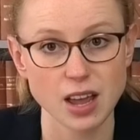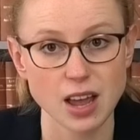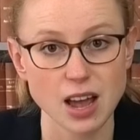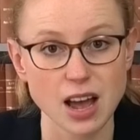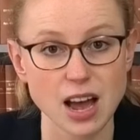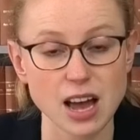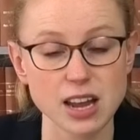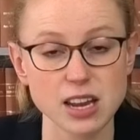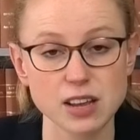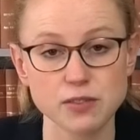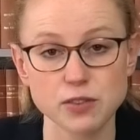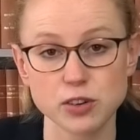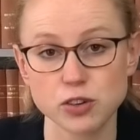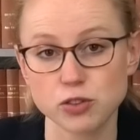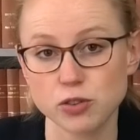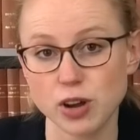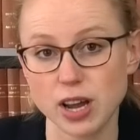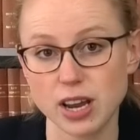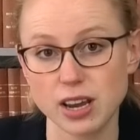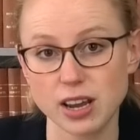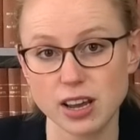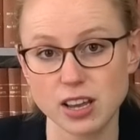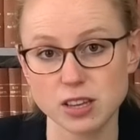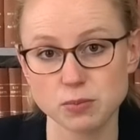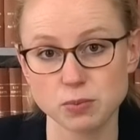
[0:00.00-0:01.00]
And if a
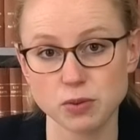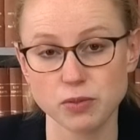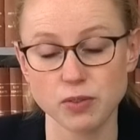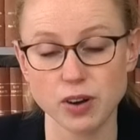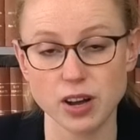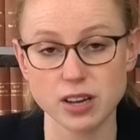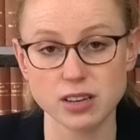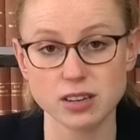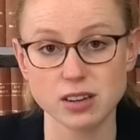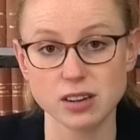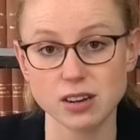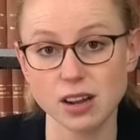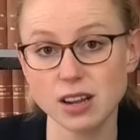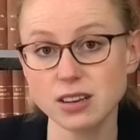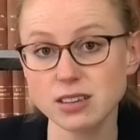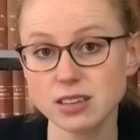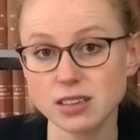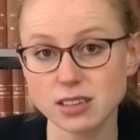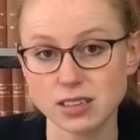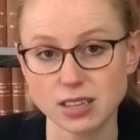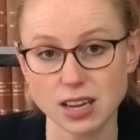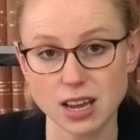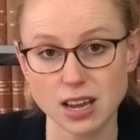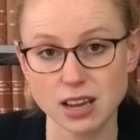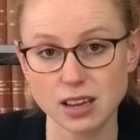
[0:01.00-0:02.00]
trader has provided an
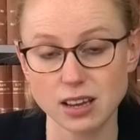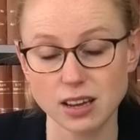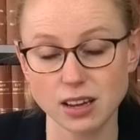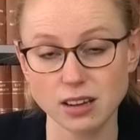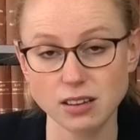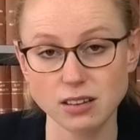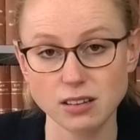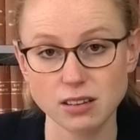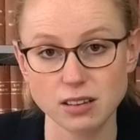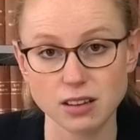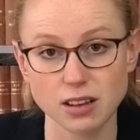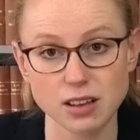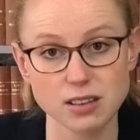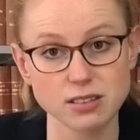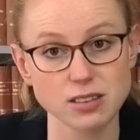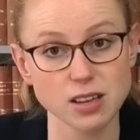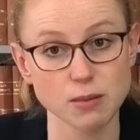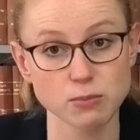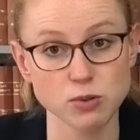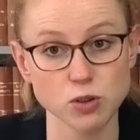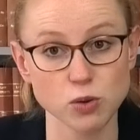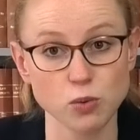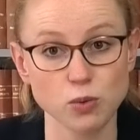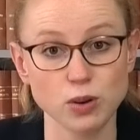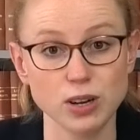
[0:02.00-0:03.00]
undertaking and
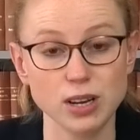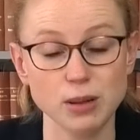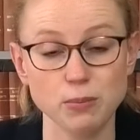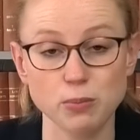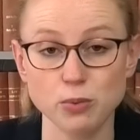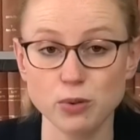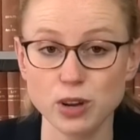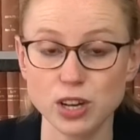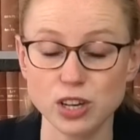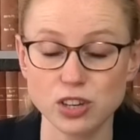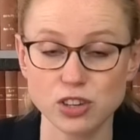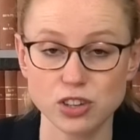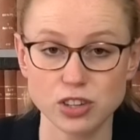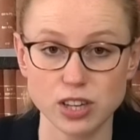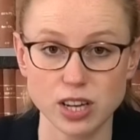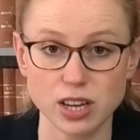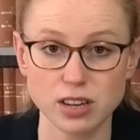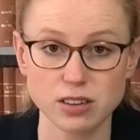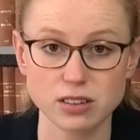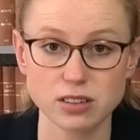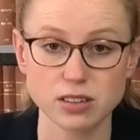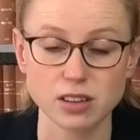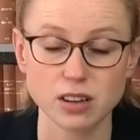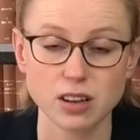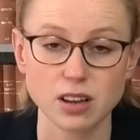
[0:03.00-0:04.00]
subsequently breached
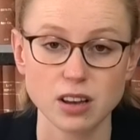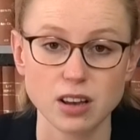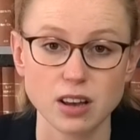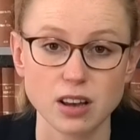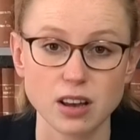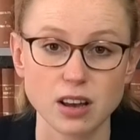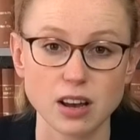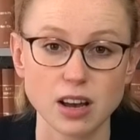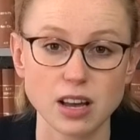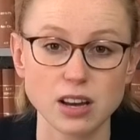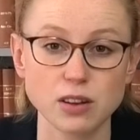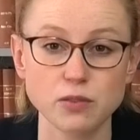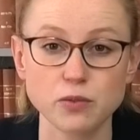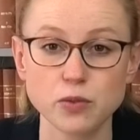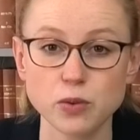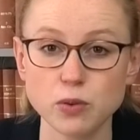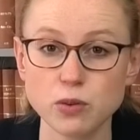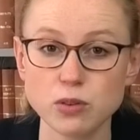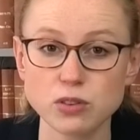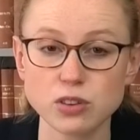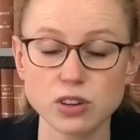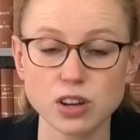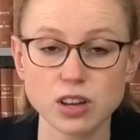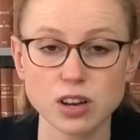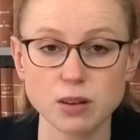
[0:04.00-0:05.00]
it, an
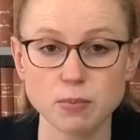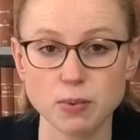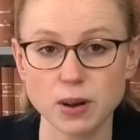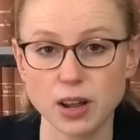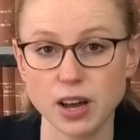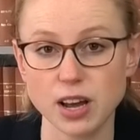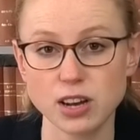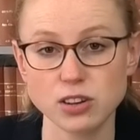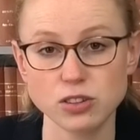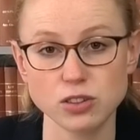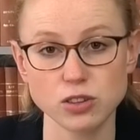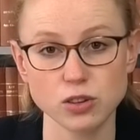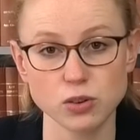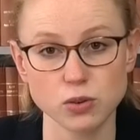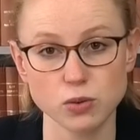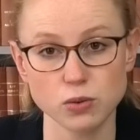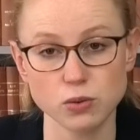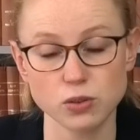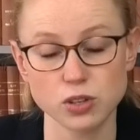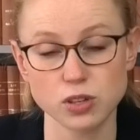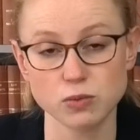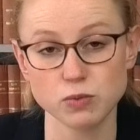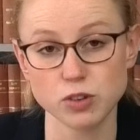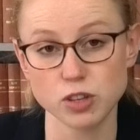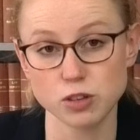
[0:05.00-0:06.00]
enforcer can apply to the
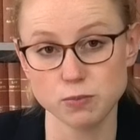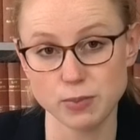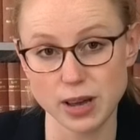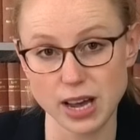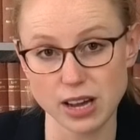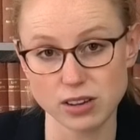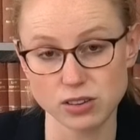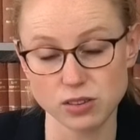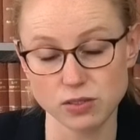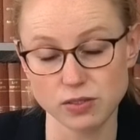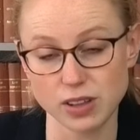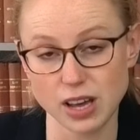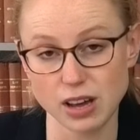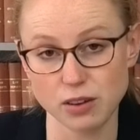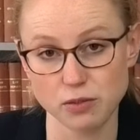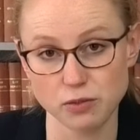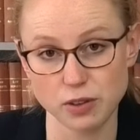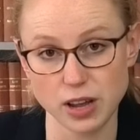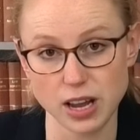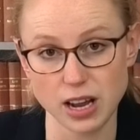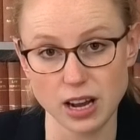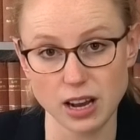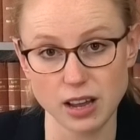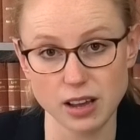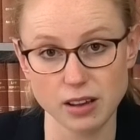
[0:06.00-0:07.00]
court in respect of that
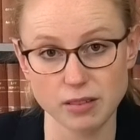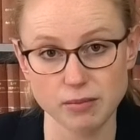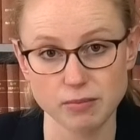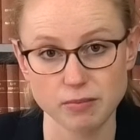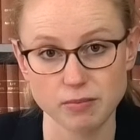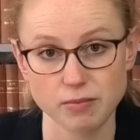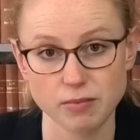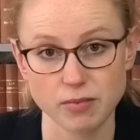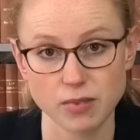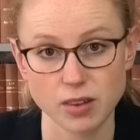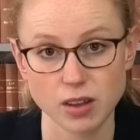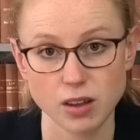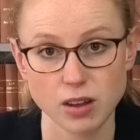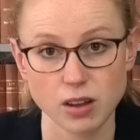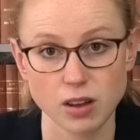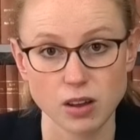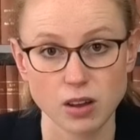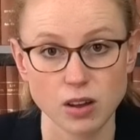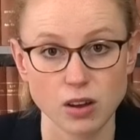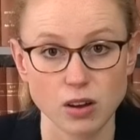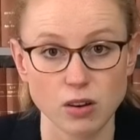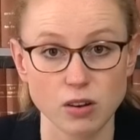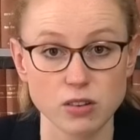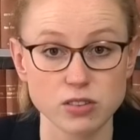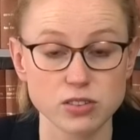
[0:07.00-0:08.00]
failure.
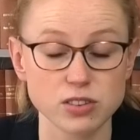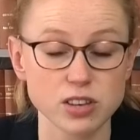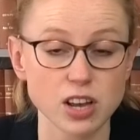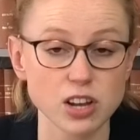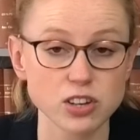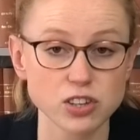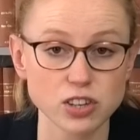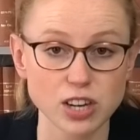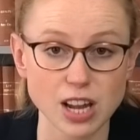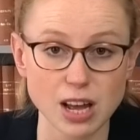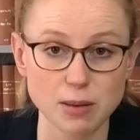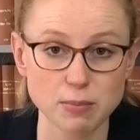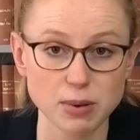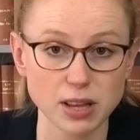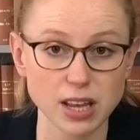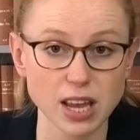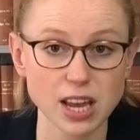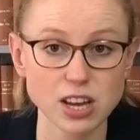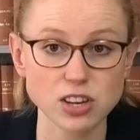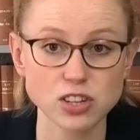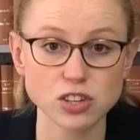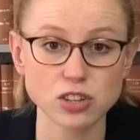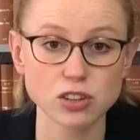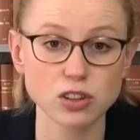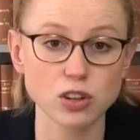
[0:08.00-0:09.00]
On such an
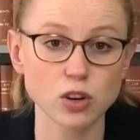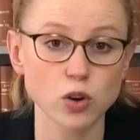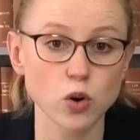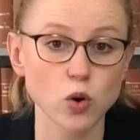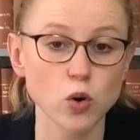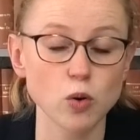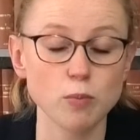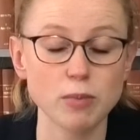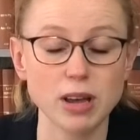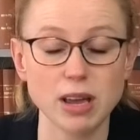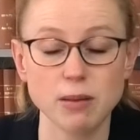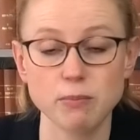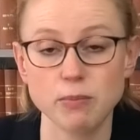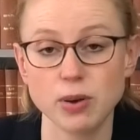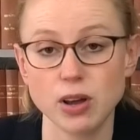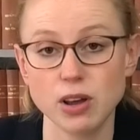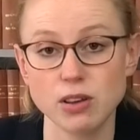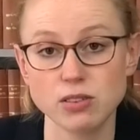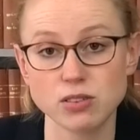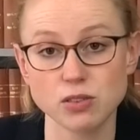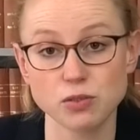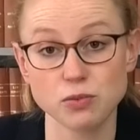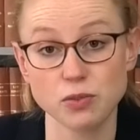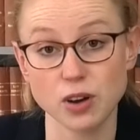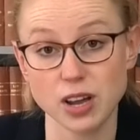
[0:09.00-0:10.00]
application, the court may
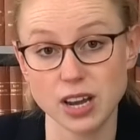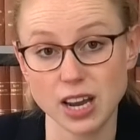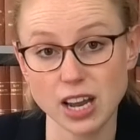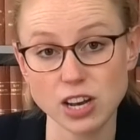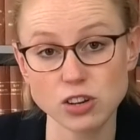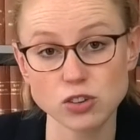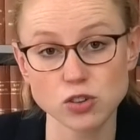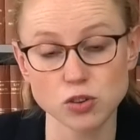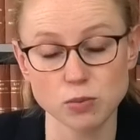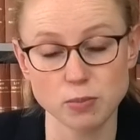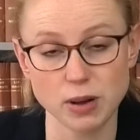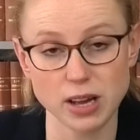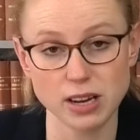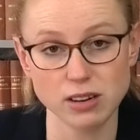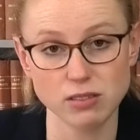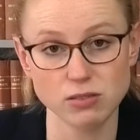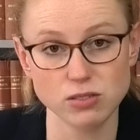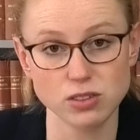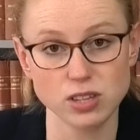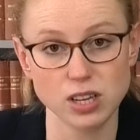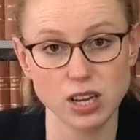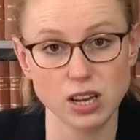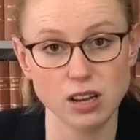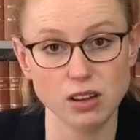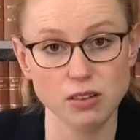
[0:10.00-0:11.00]
impose a financial
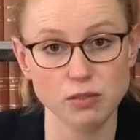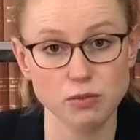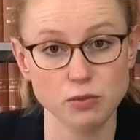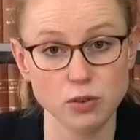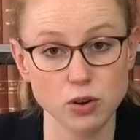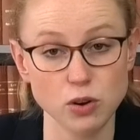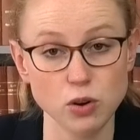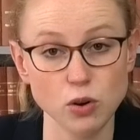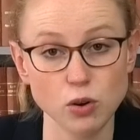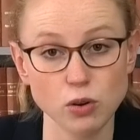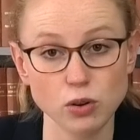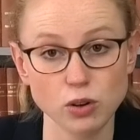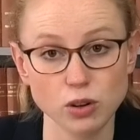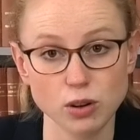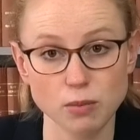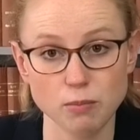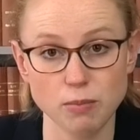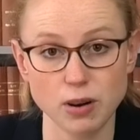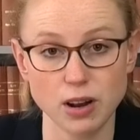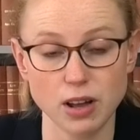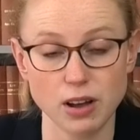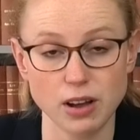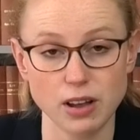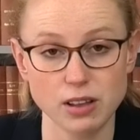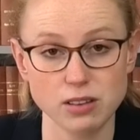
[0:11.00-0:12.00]
penalty for
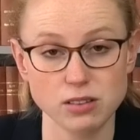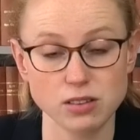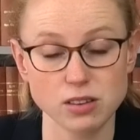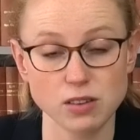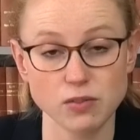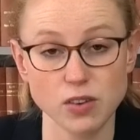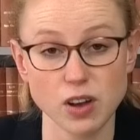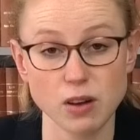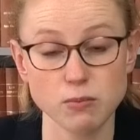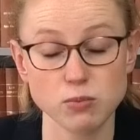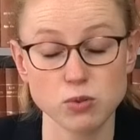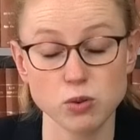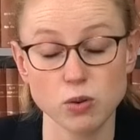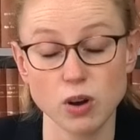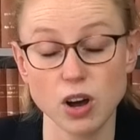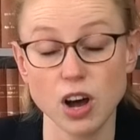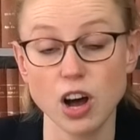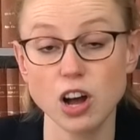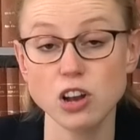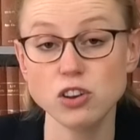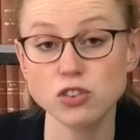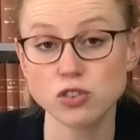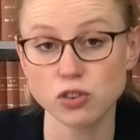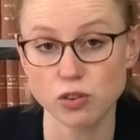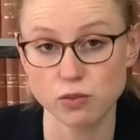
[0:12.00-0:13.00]
non-compliance of up to
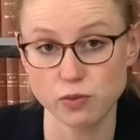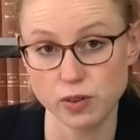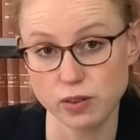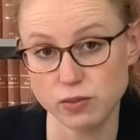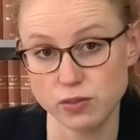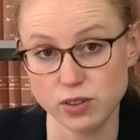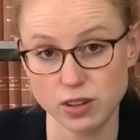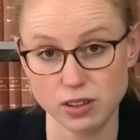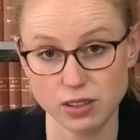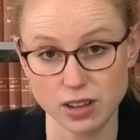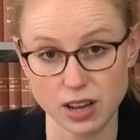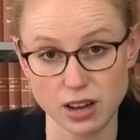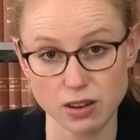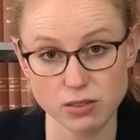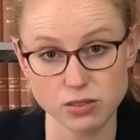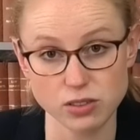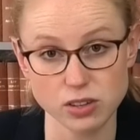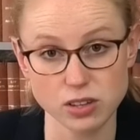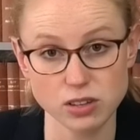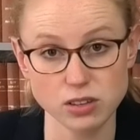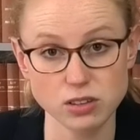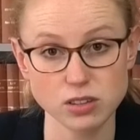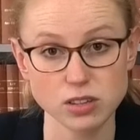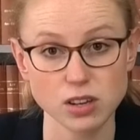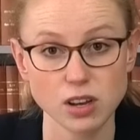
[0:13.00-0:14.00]

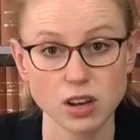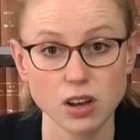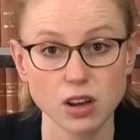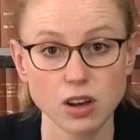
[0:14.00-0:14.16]
£150,000